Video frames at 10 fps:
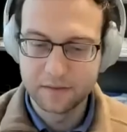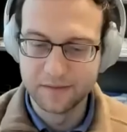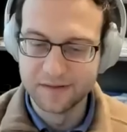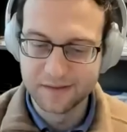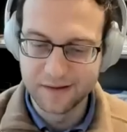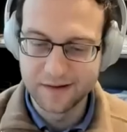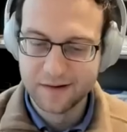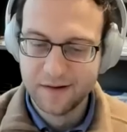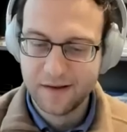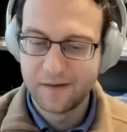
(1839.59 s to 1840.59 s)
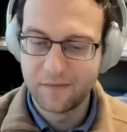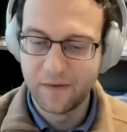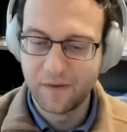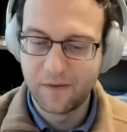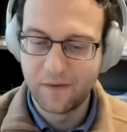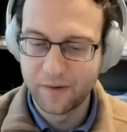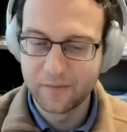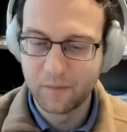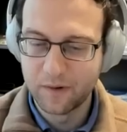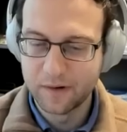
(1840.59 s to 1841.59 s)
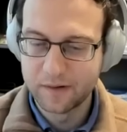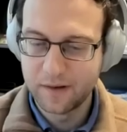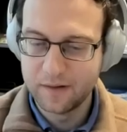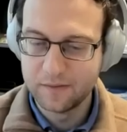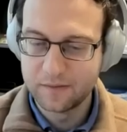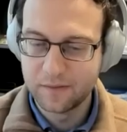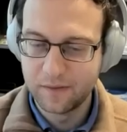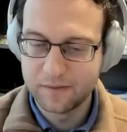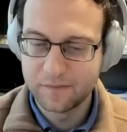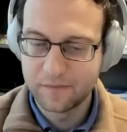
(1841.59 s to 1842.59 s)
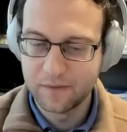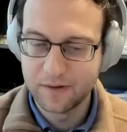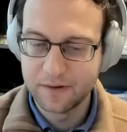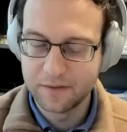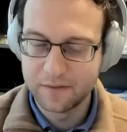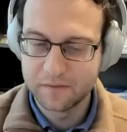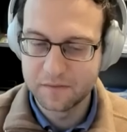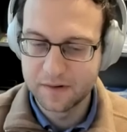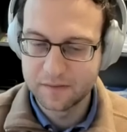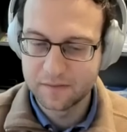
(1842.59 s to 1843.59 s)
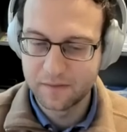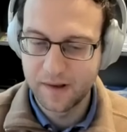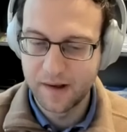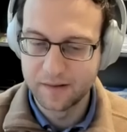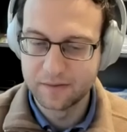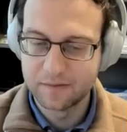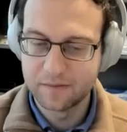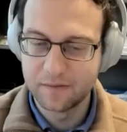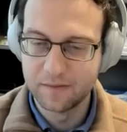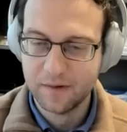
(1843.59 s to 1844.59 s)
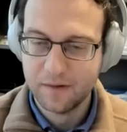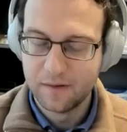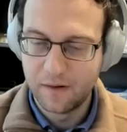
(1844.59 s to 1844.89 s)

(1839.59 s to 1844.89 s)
So it's like the hard work that you took for your traditional lines to